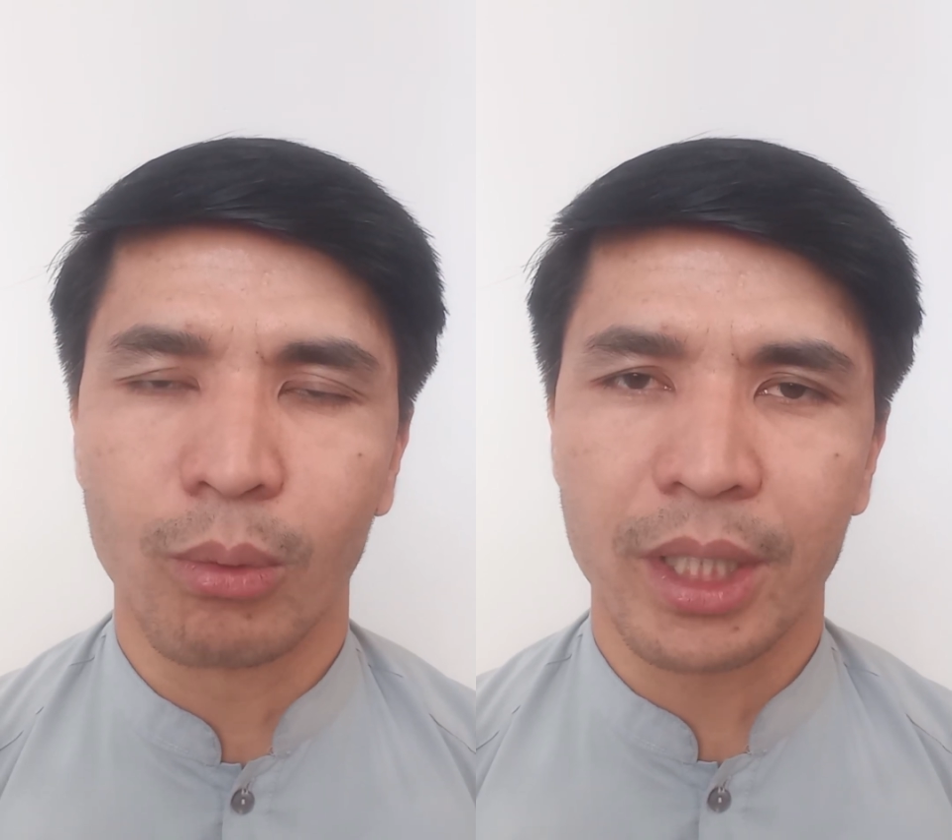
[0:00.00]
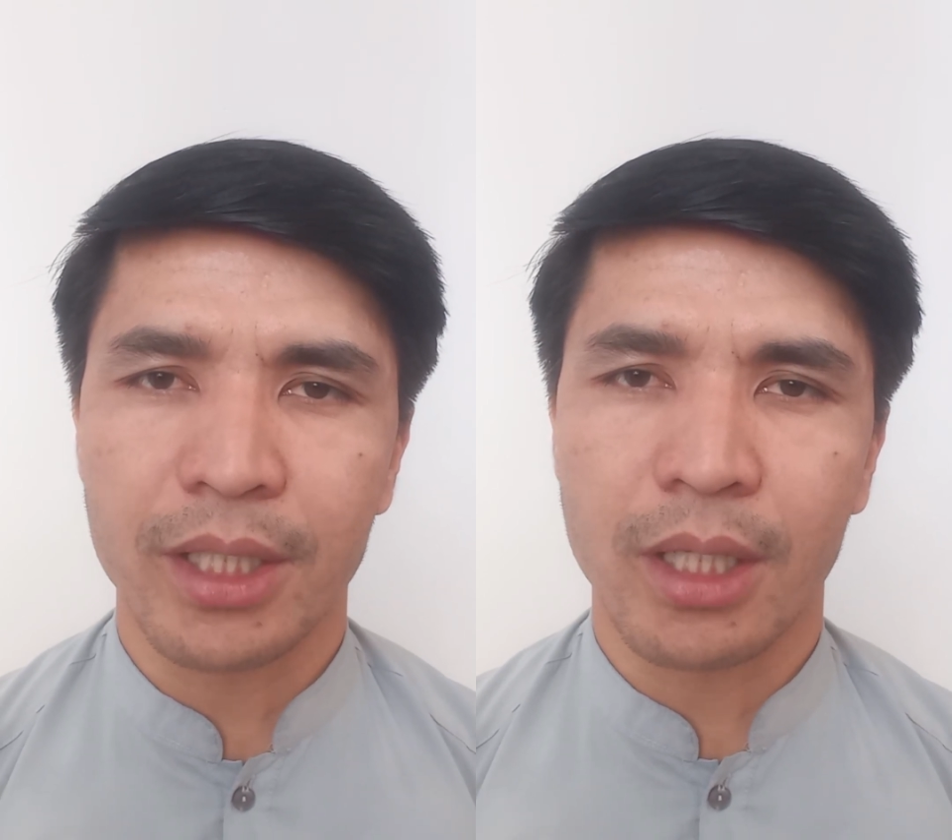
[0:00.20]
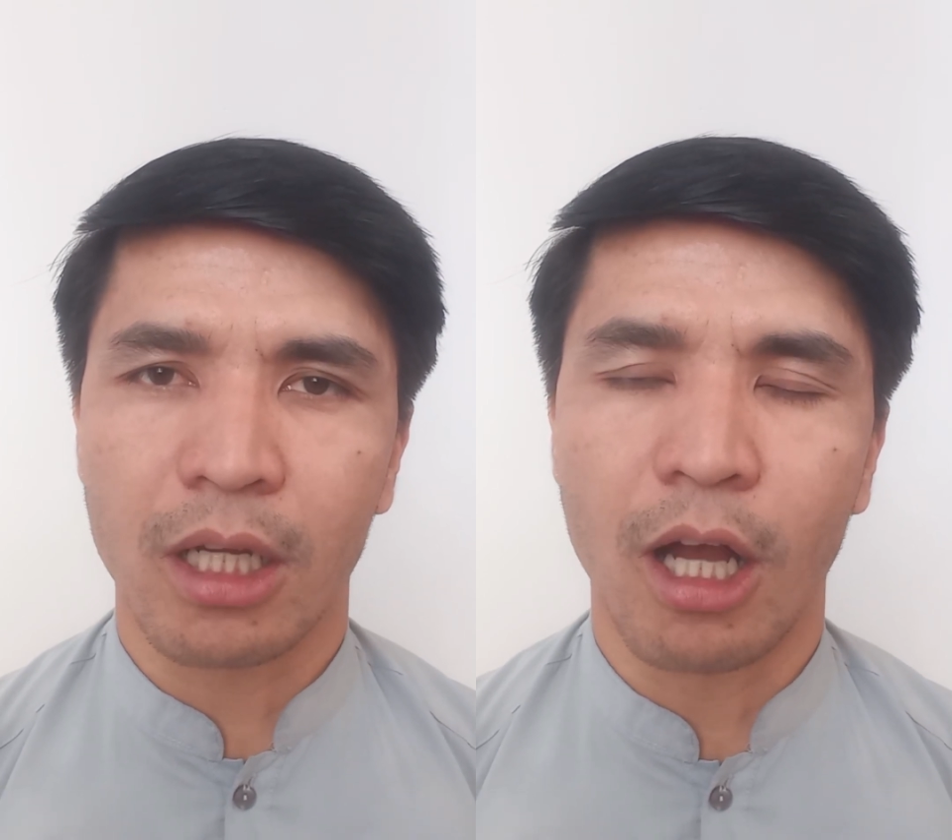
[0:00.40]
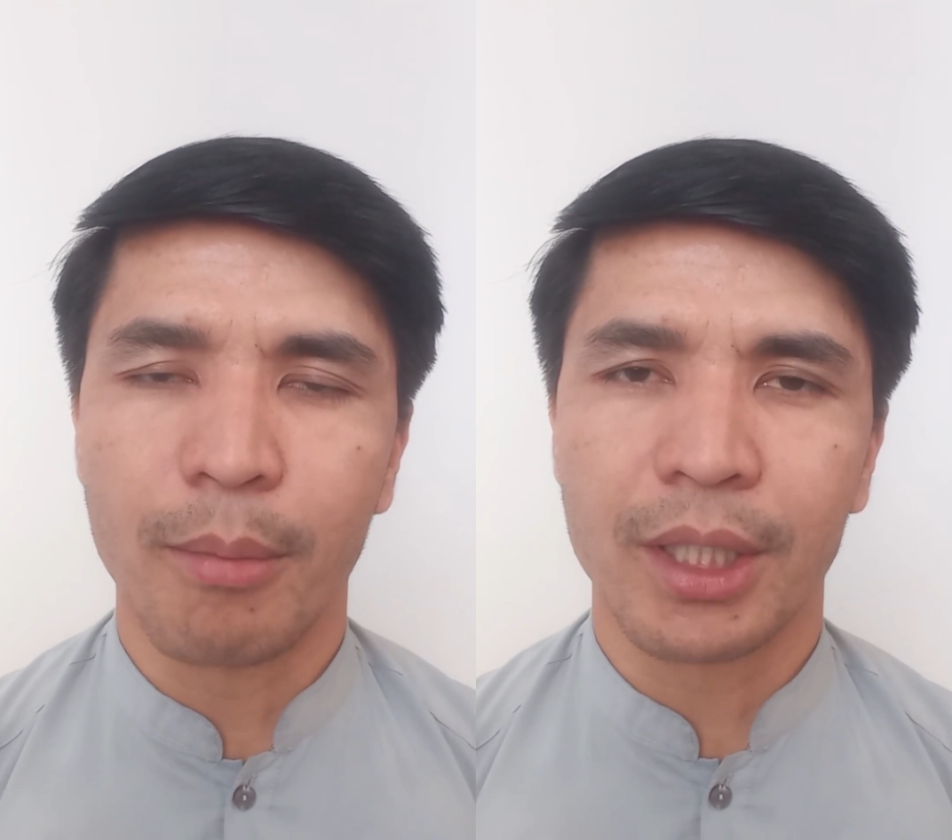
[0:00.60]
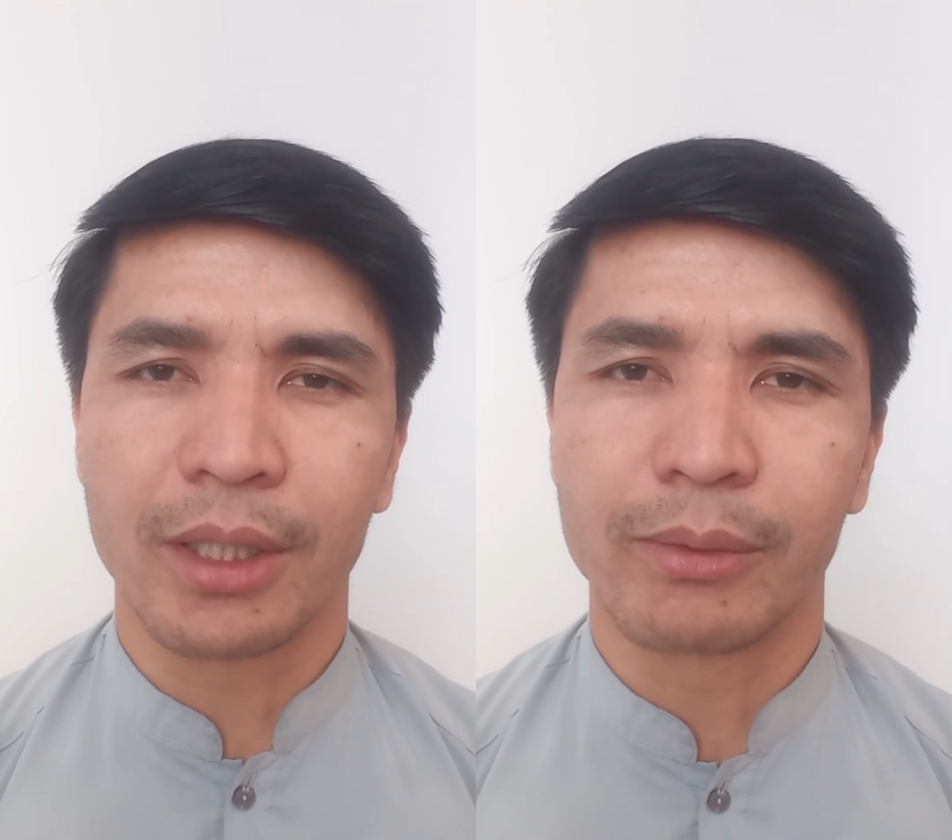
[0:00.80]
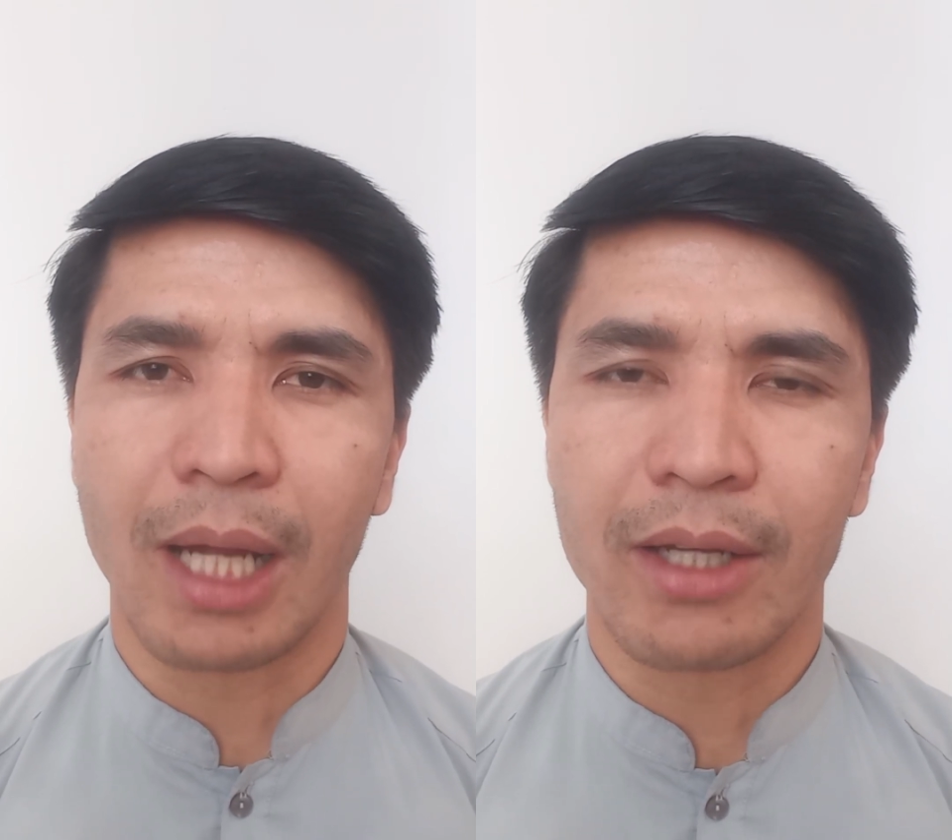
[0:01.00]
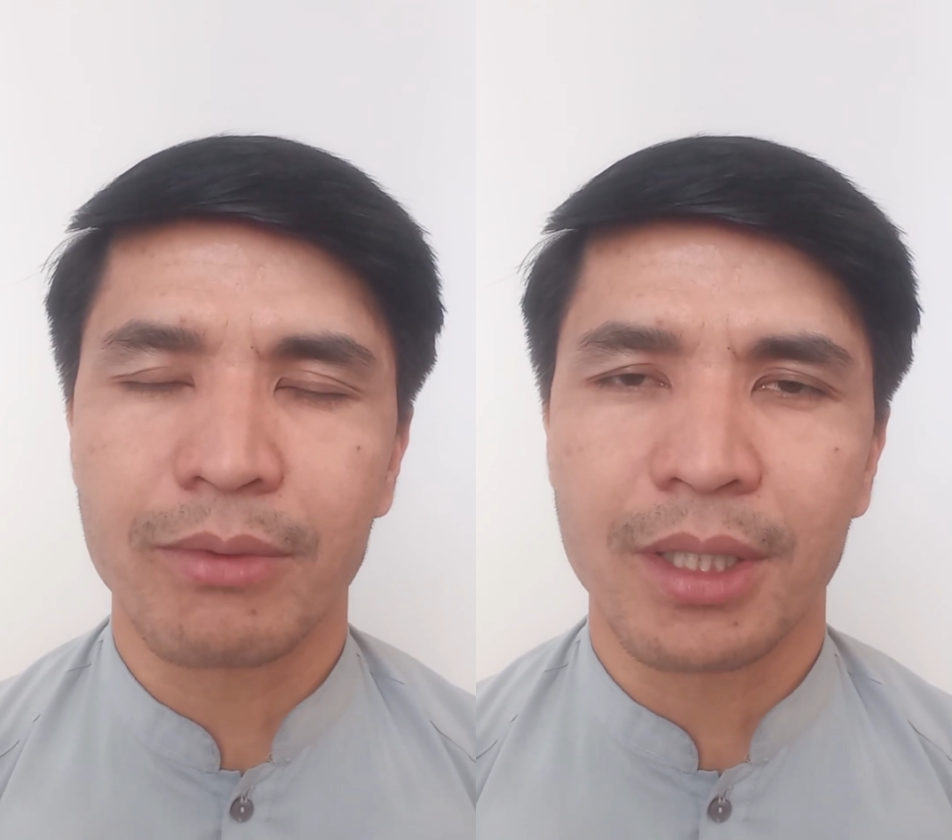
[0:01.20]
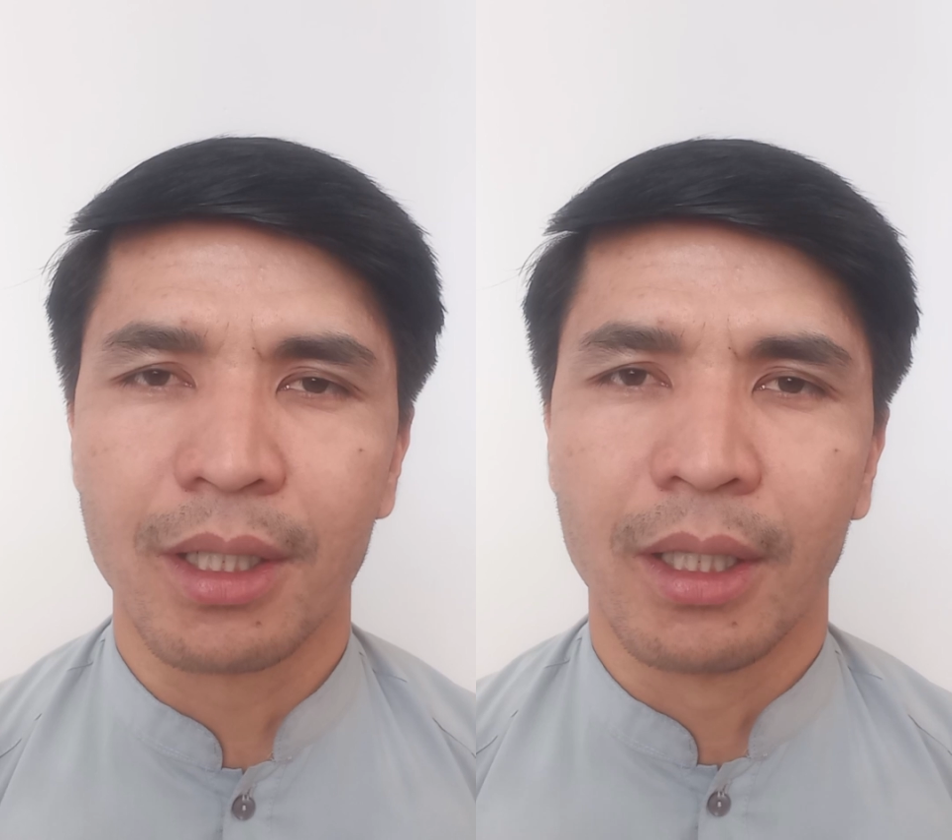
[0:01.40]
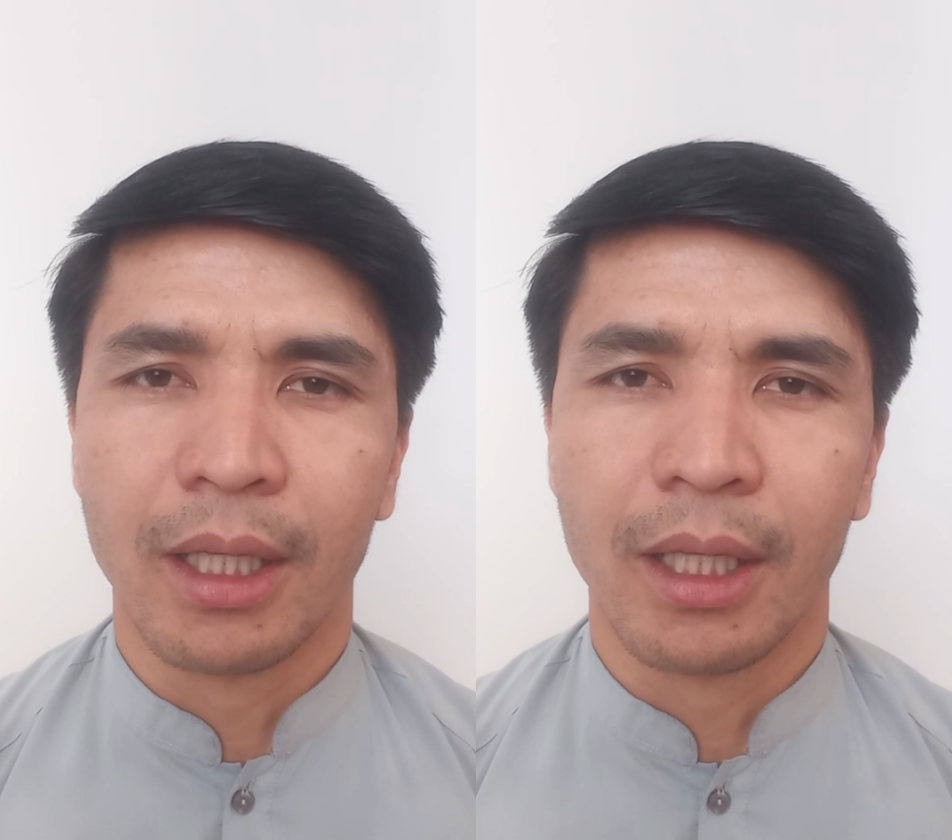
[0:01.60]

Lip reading: What is a common ground?